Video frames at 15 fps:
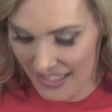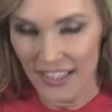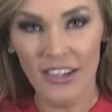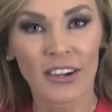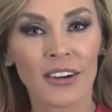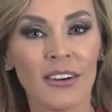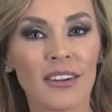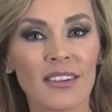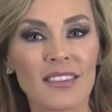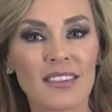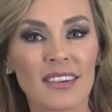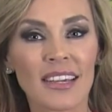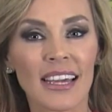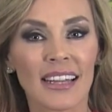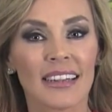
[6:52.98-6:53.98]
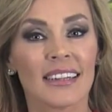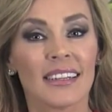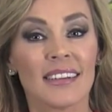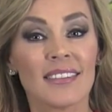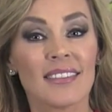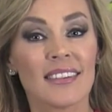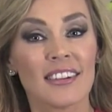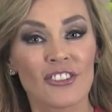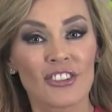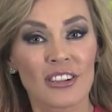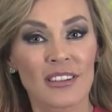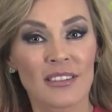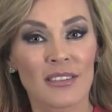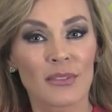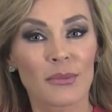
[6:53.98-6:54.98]
You can also get these
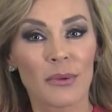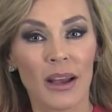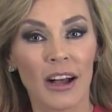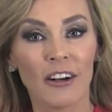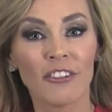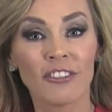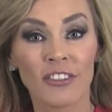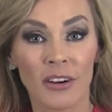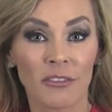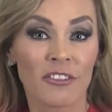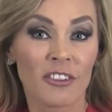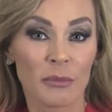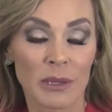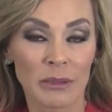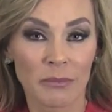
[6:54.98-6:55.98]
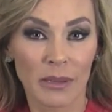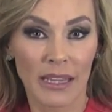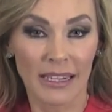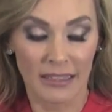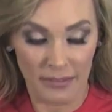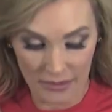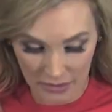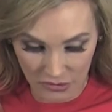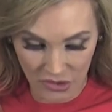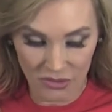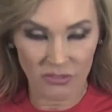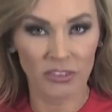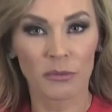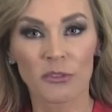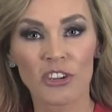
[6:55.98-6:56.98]
t-shirts as well from Forbidden Planet. These
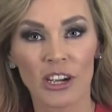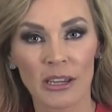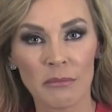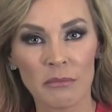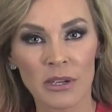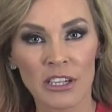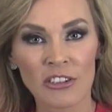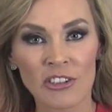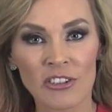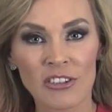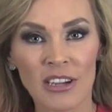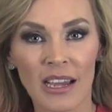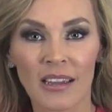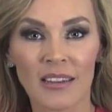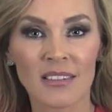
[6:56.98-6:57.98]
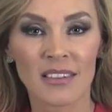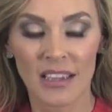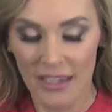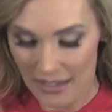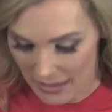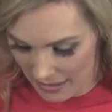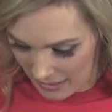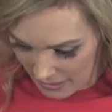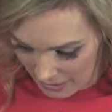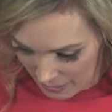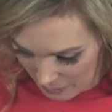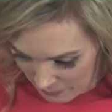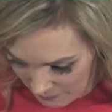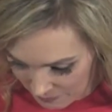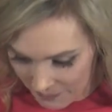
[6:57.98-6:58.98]
come from Titan Merchandise.
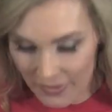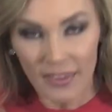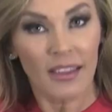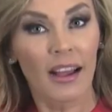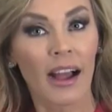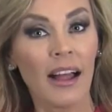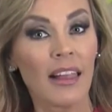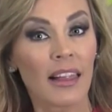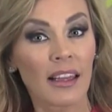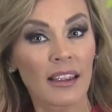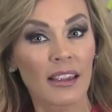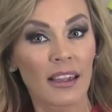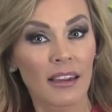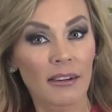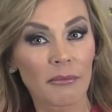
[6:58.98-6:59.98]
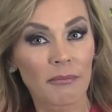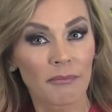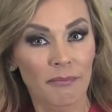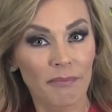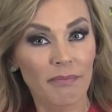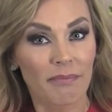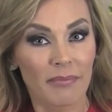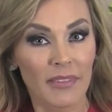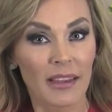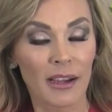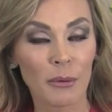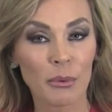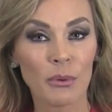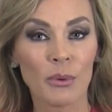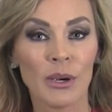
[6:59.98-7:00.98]
I like it.
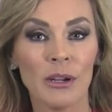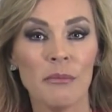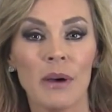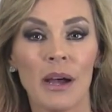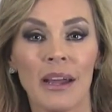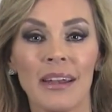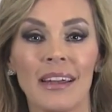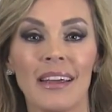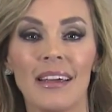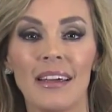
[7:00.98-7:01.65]
I'll be wearing mine.